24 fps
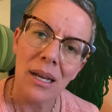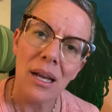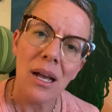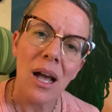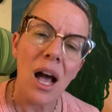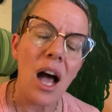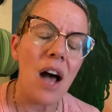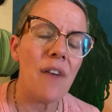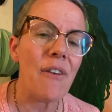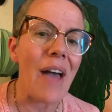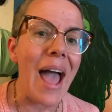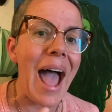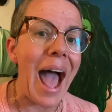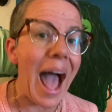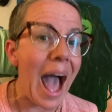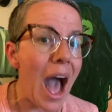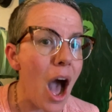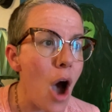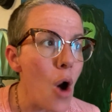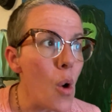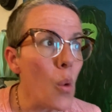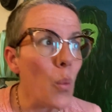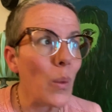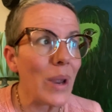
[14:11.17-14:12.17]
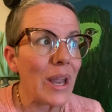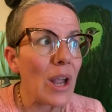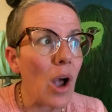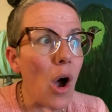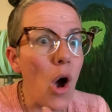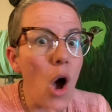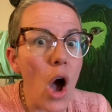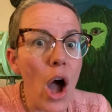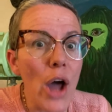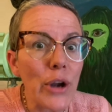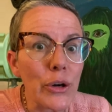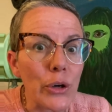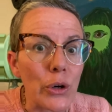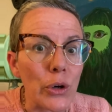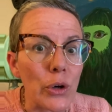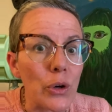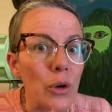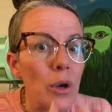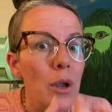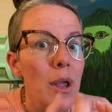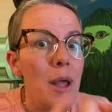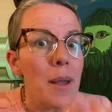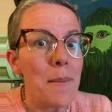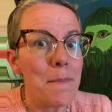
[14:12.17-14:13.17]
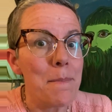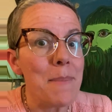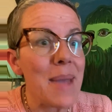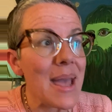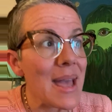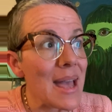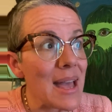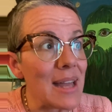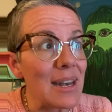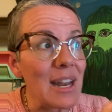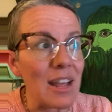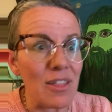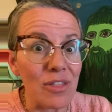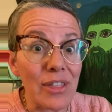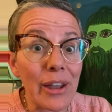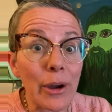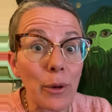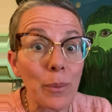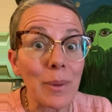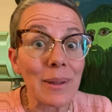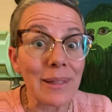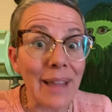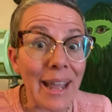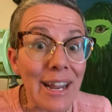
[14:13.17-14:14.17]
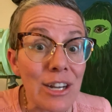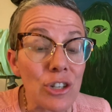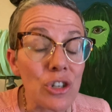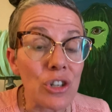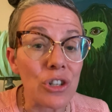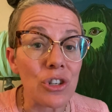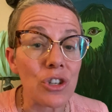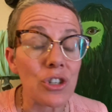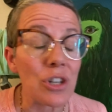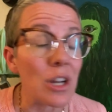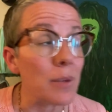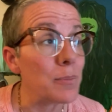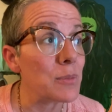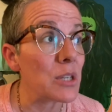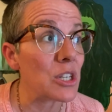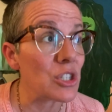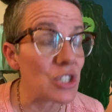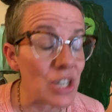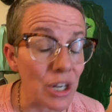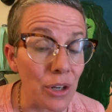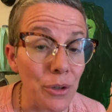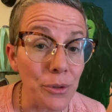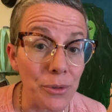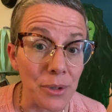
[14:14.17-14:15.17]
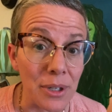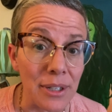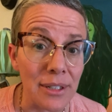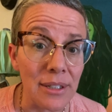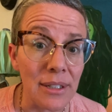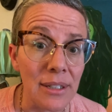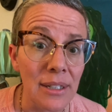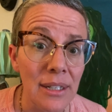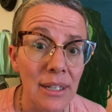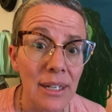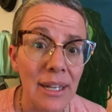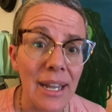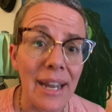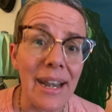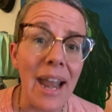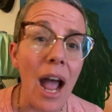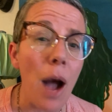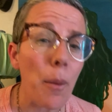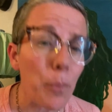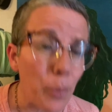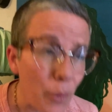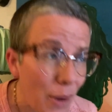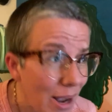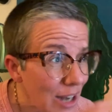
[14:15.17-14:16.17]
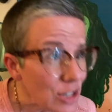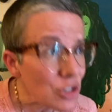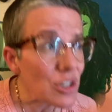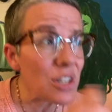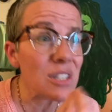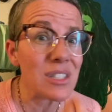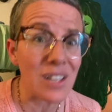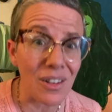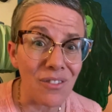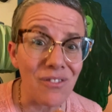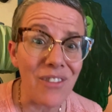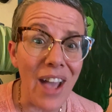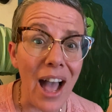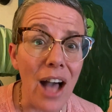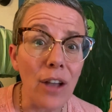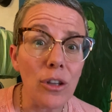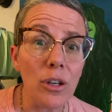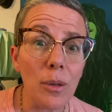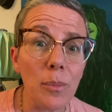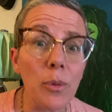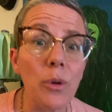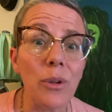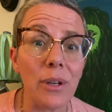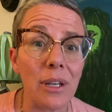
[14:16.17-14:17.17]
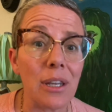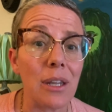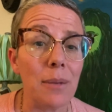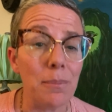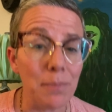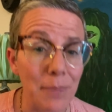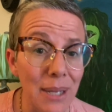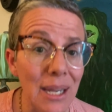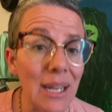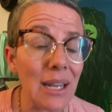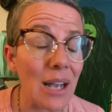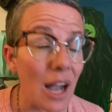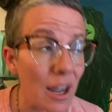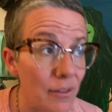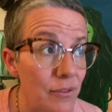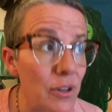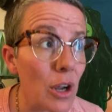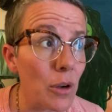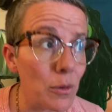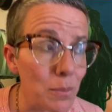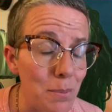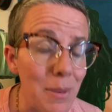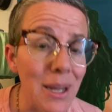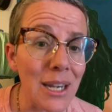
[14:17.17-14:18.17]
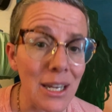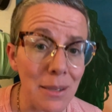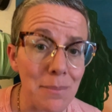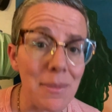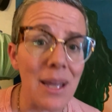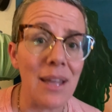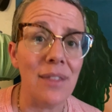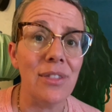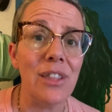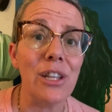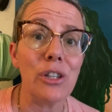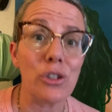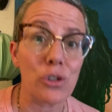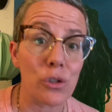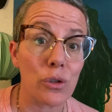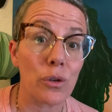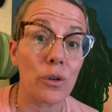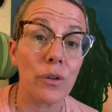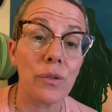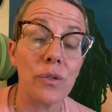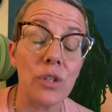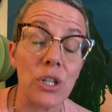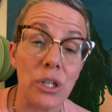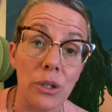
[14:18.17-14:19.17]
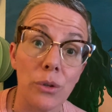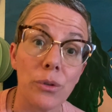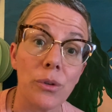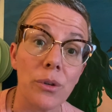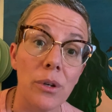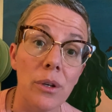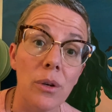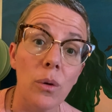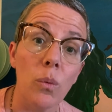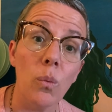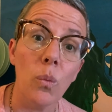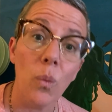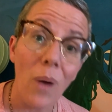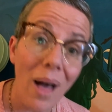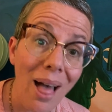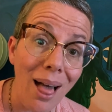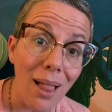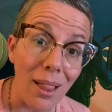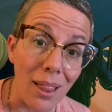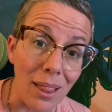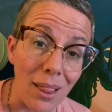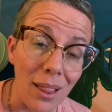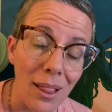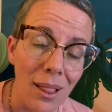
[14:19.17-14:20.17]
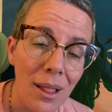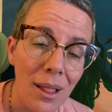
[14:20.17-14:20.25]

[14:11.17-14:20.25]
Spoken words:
of how we honor men in their relationship to children and how precious and valuable it can be? I've known many men that serve children well.